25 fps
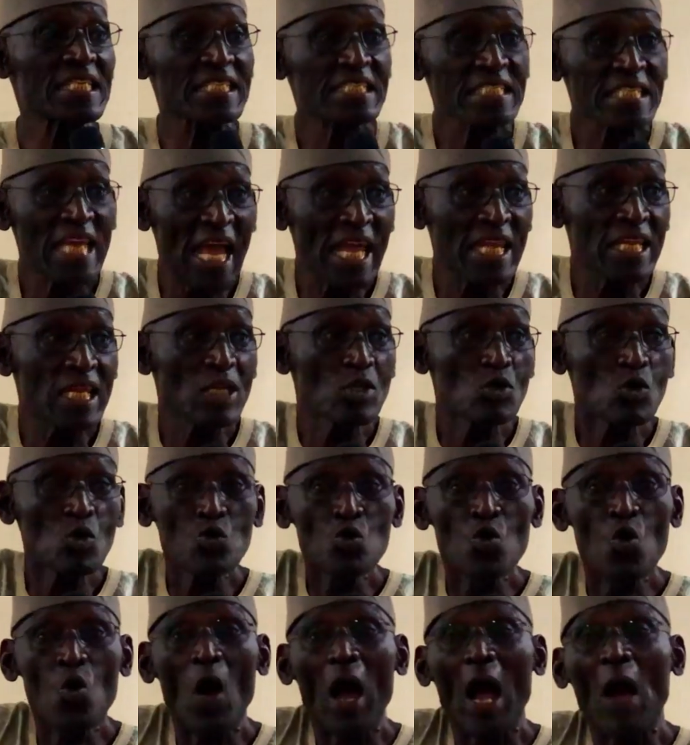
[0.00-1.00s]
decided to
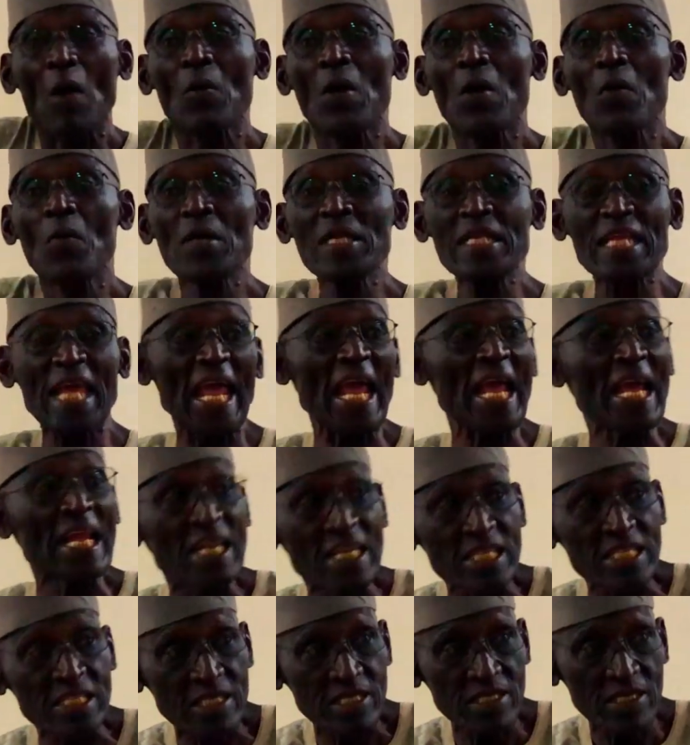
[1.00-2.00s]
do away with
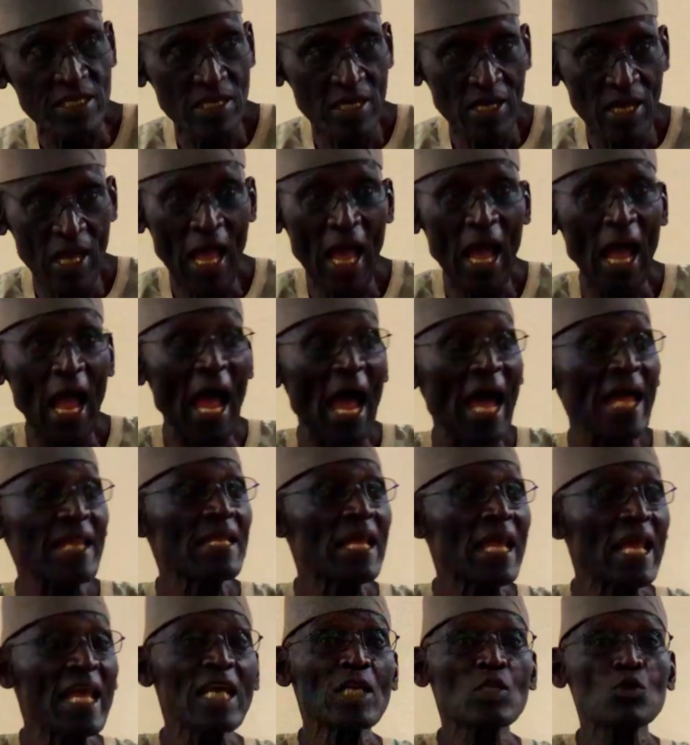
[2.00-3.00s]
English,
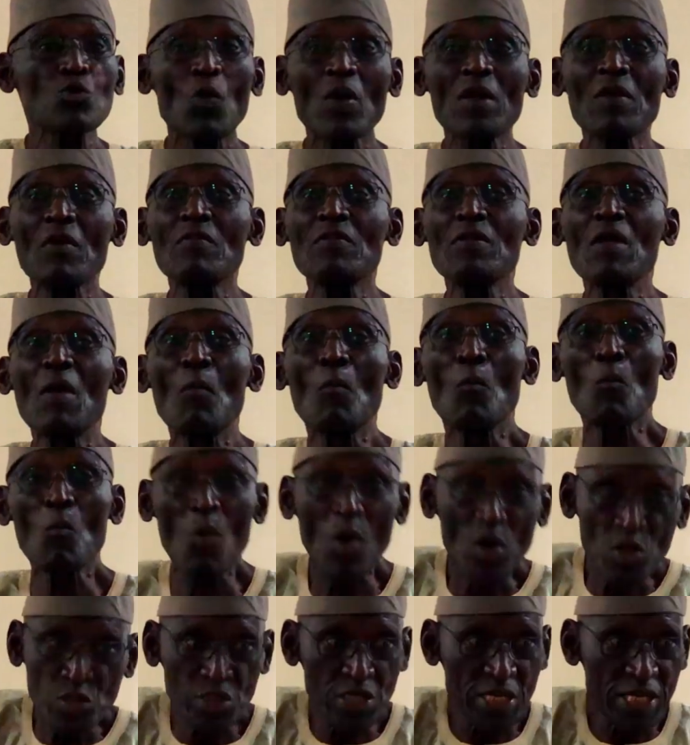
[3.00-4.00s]
and he is one of the
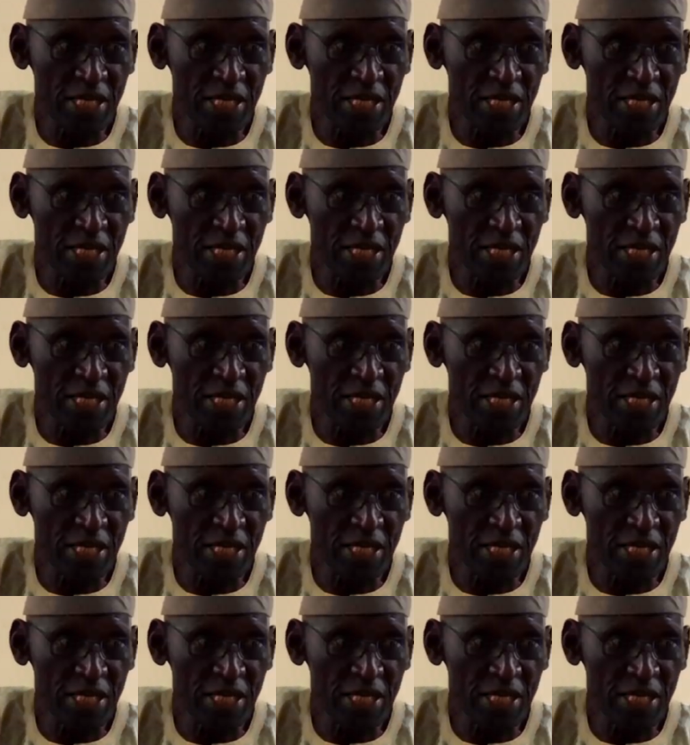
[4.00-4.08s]
most